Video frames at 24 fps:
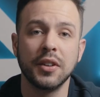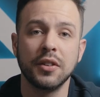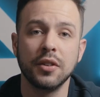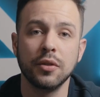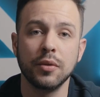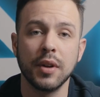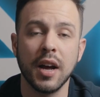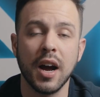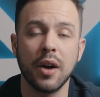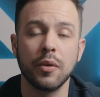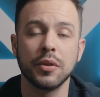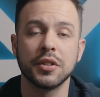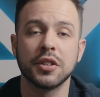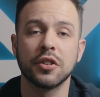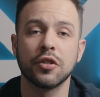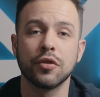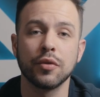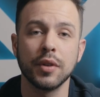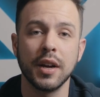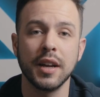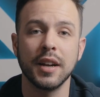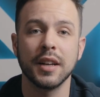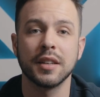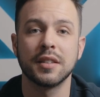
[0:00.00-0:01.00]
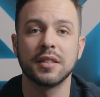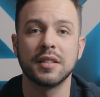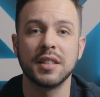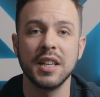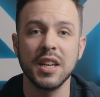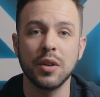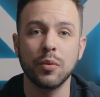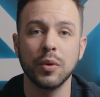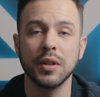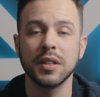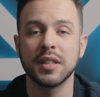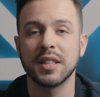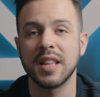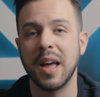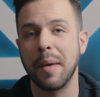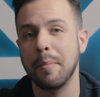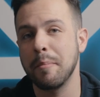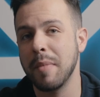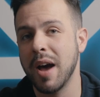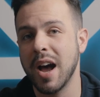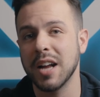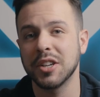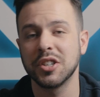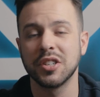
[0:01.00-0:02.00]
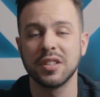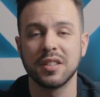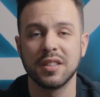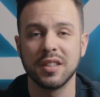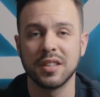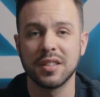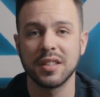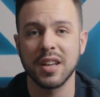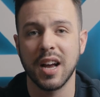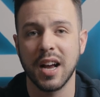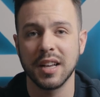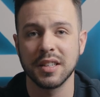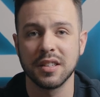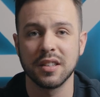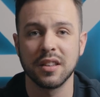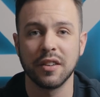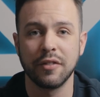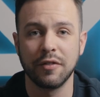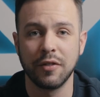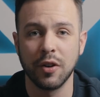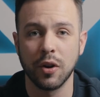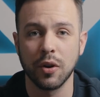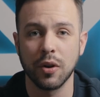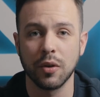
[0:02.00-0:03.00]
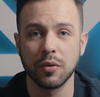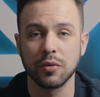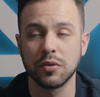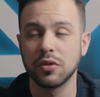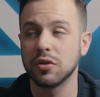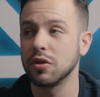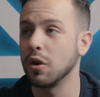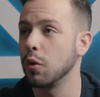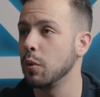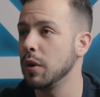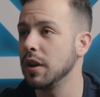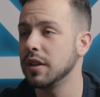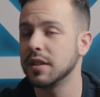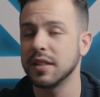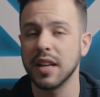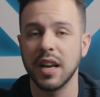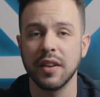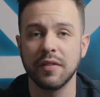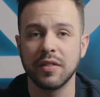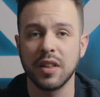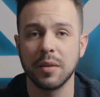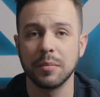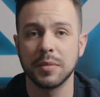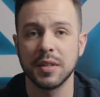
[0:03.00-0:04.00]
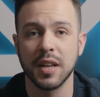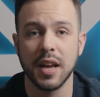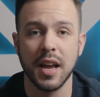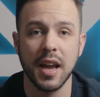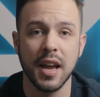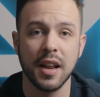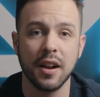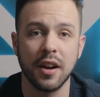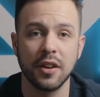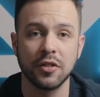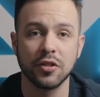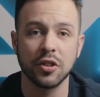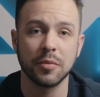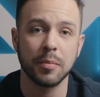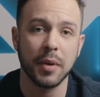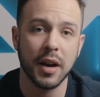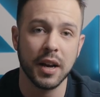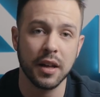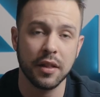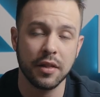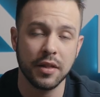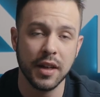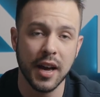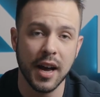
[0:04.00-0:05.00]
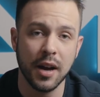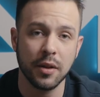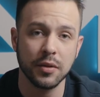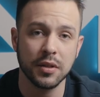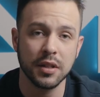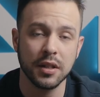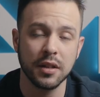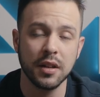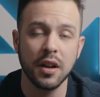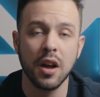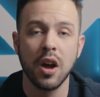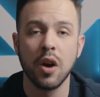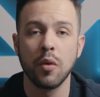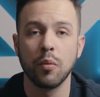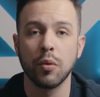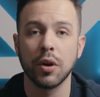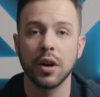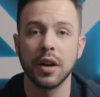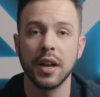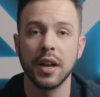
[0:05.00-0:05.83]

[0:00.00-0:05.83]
to do now is create a sequence that matches the size of the photos. So we saved them to 800 by 1,000. We're